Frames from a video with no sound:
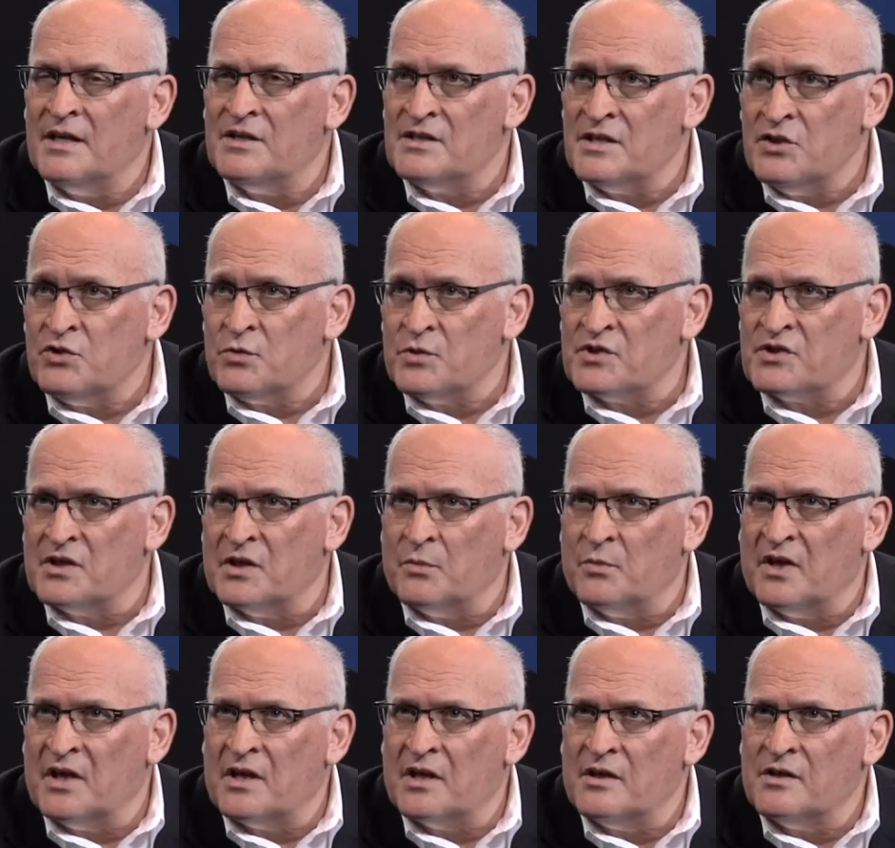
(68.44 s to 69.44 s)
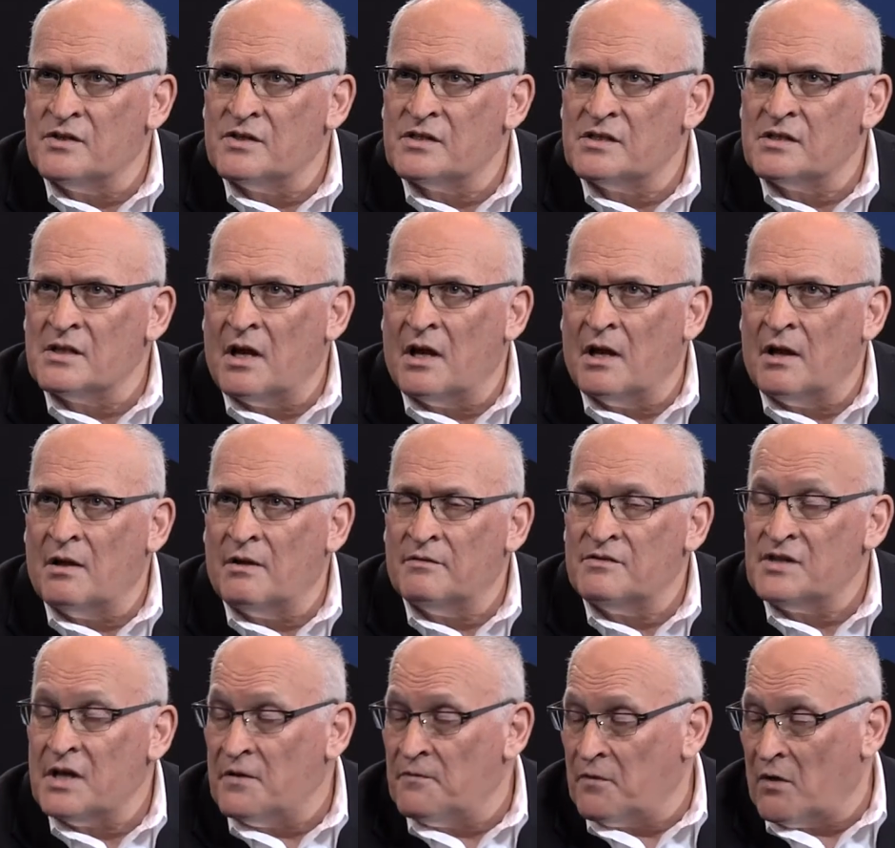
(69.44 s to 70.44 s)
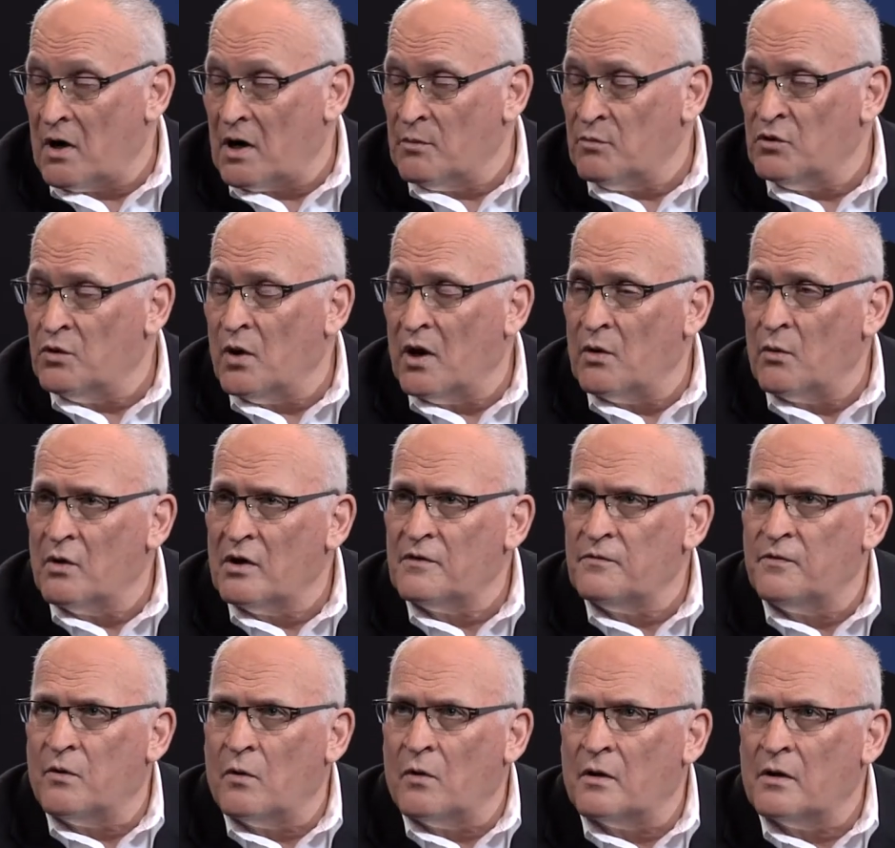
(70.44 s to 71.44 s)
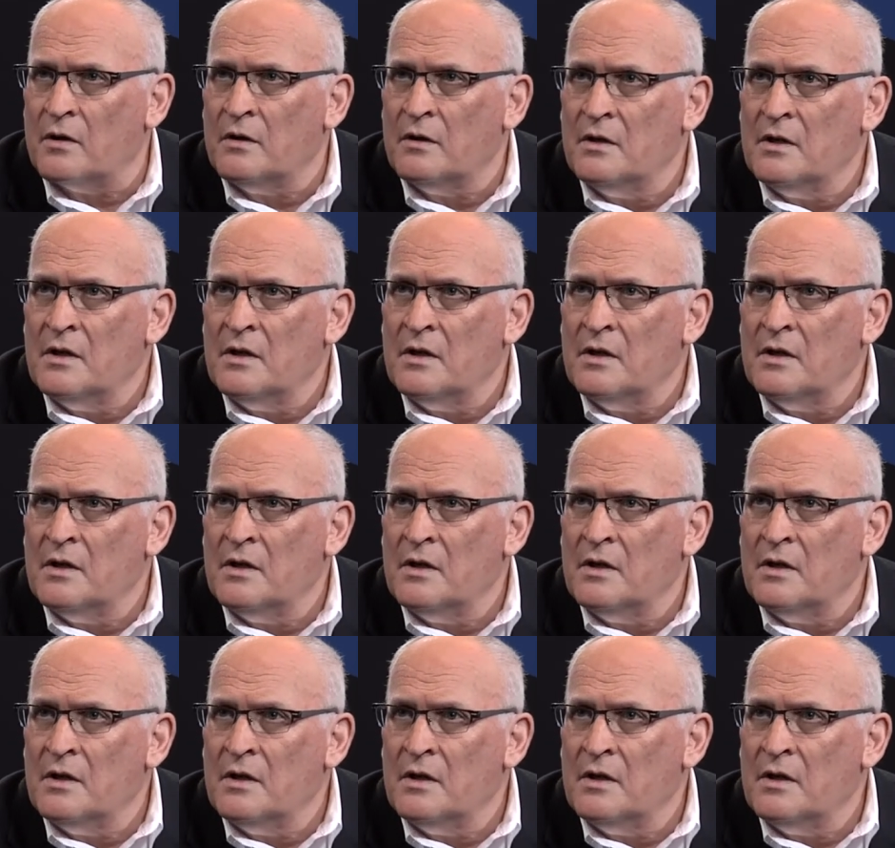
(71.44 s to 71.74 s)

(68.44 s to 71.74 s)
it's interesting because uh, State Farm, who I work for,